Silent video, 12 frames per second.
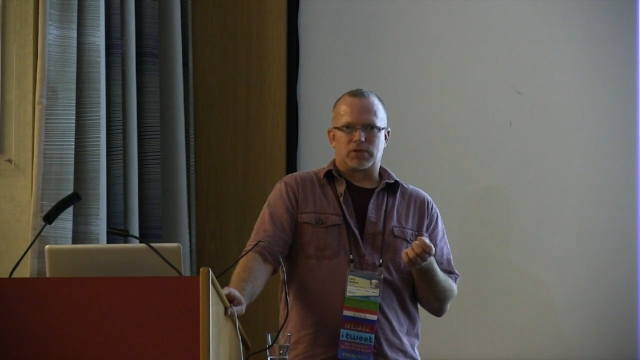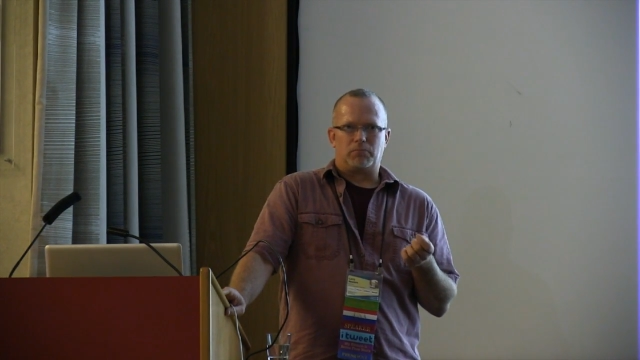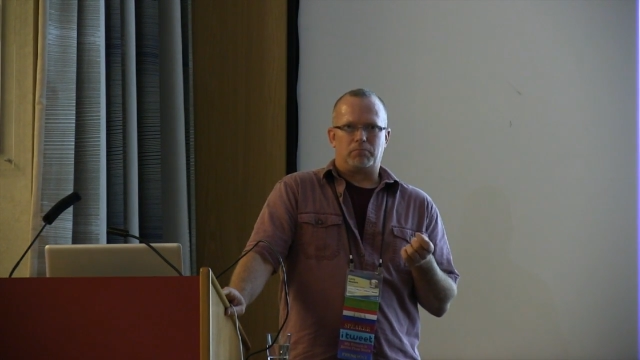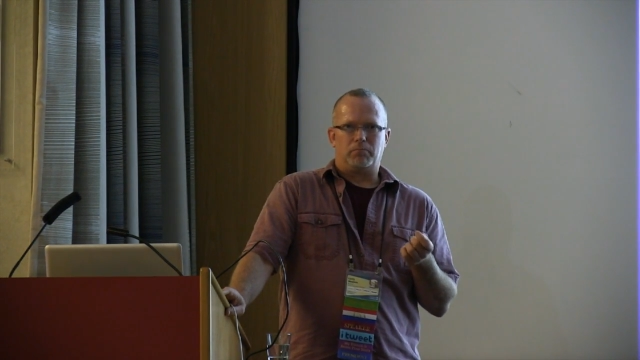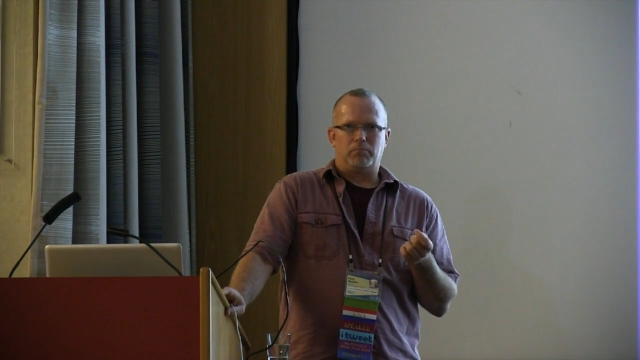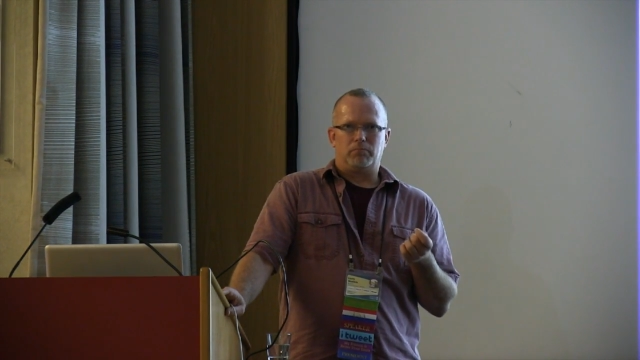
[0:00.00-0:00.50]

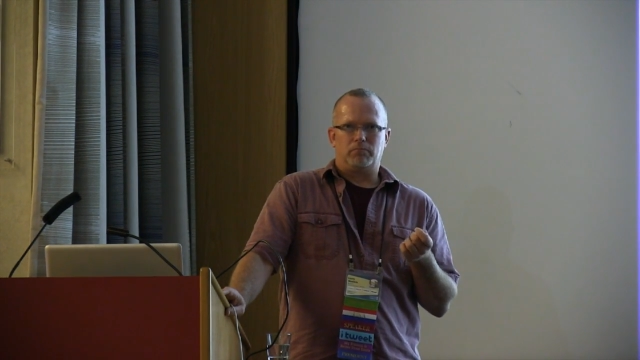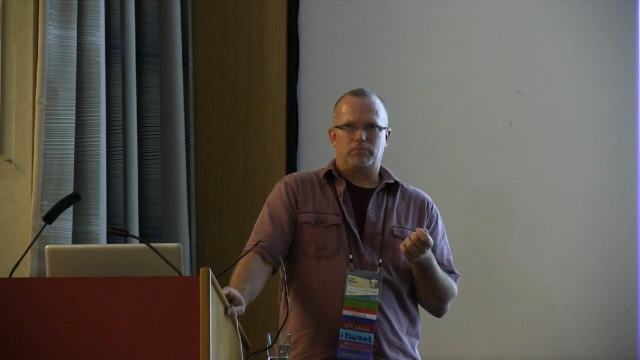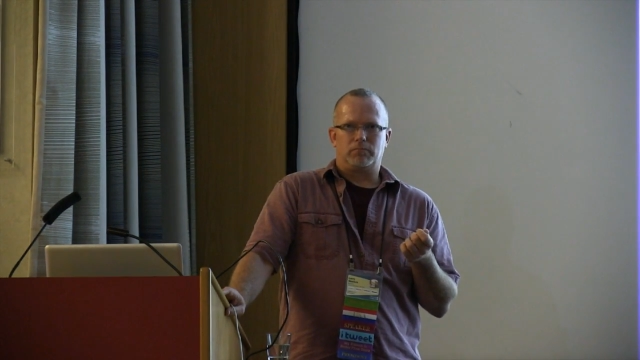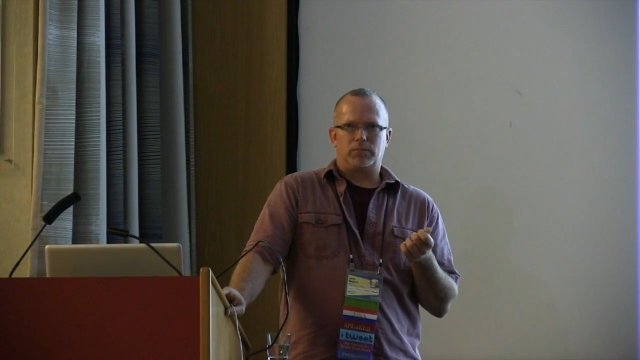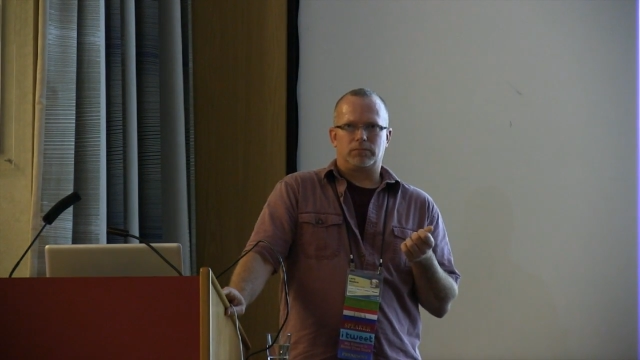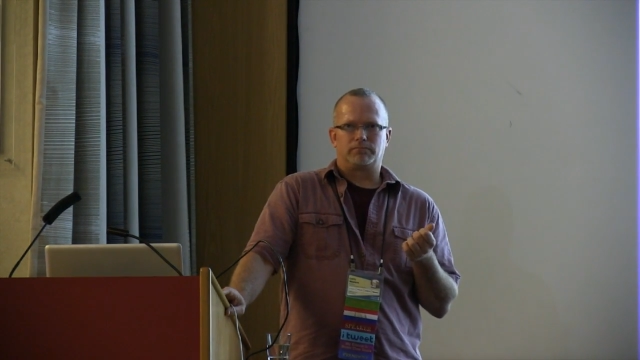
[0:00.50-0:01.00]
a,
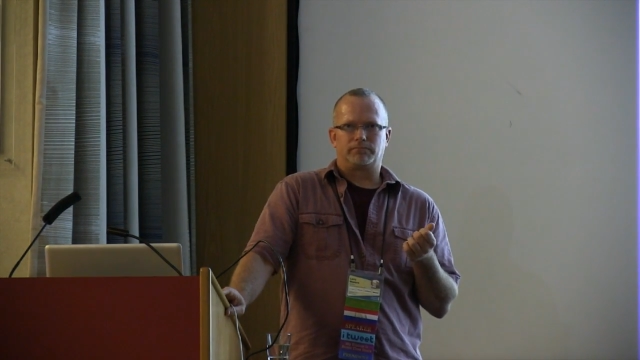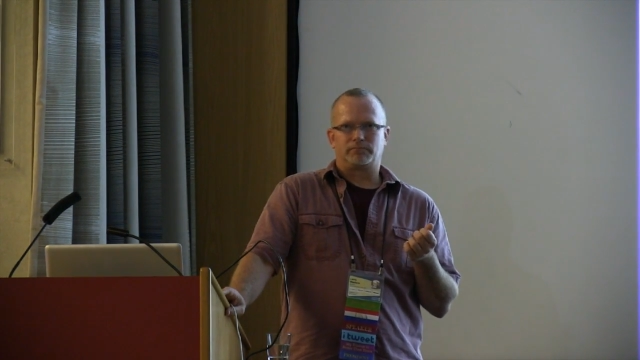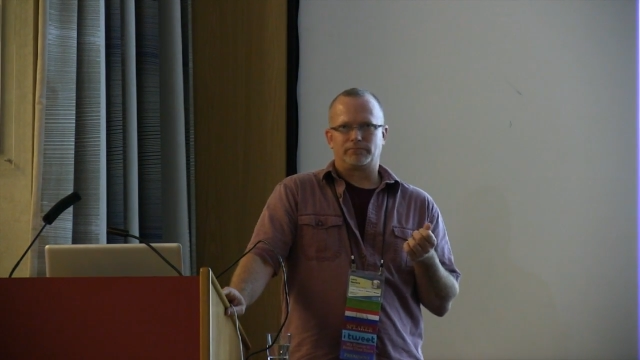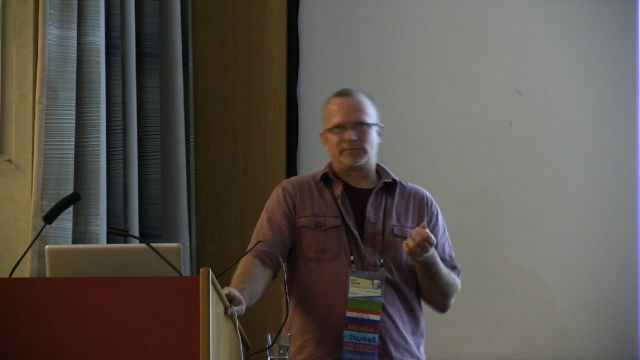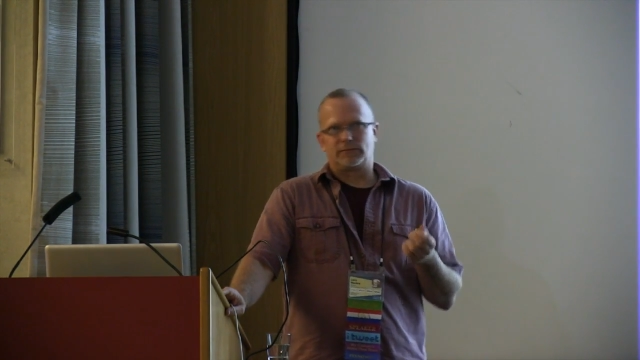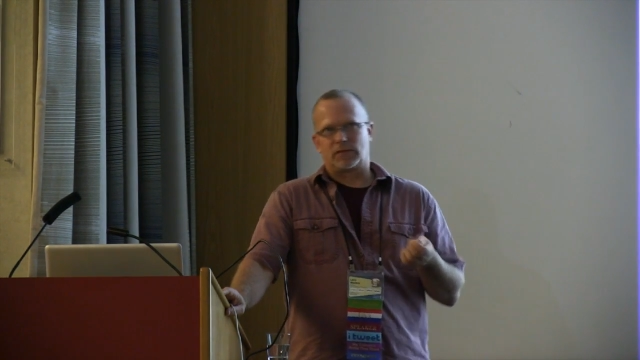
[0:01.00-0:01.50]

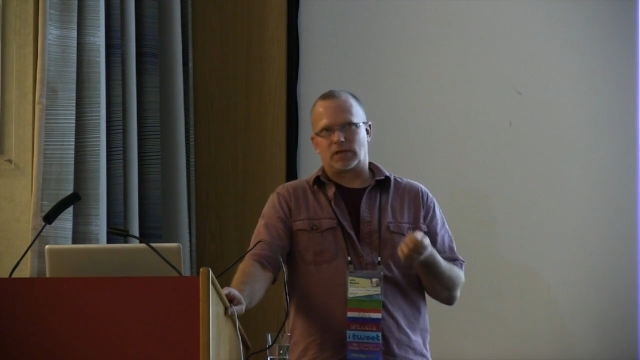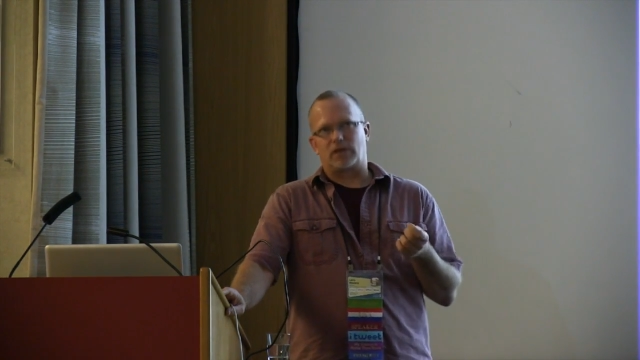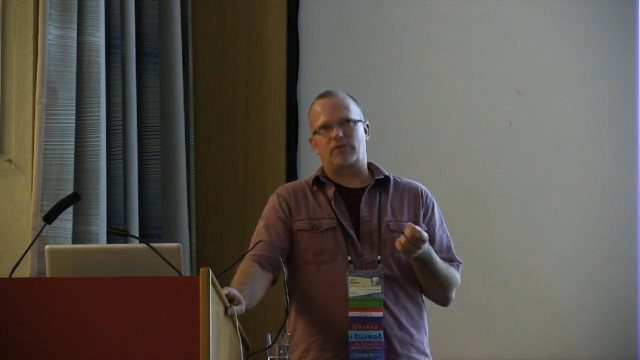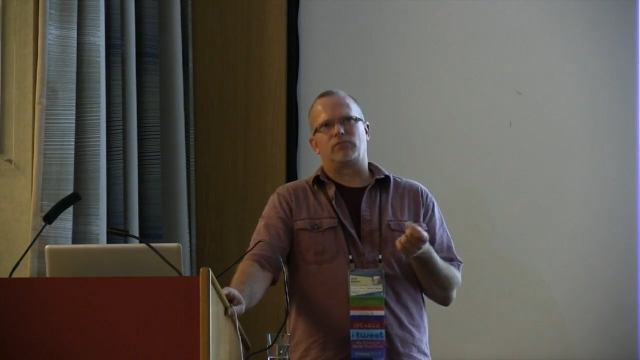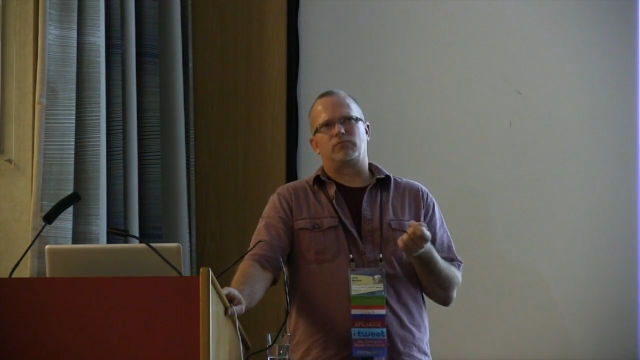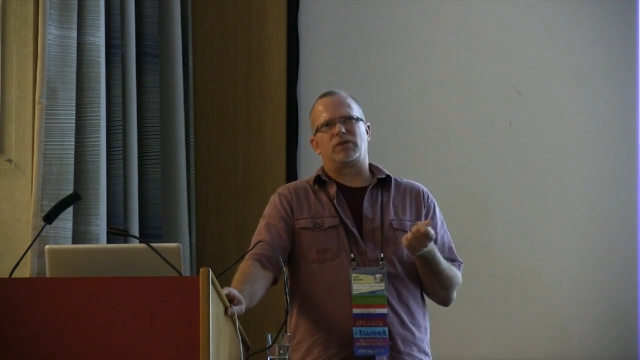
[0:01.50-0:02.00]
I
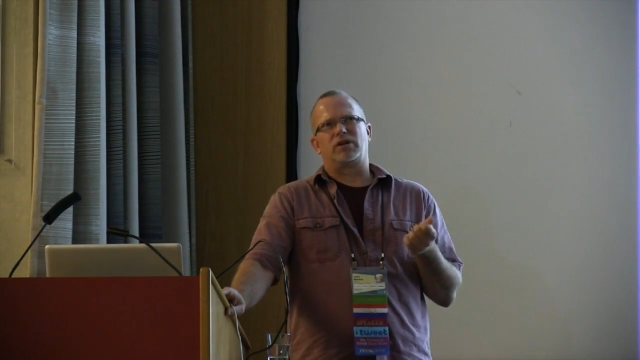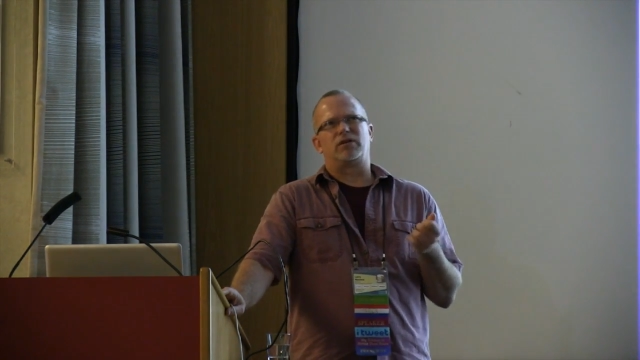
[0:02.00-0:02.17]
don't,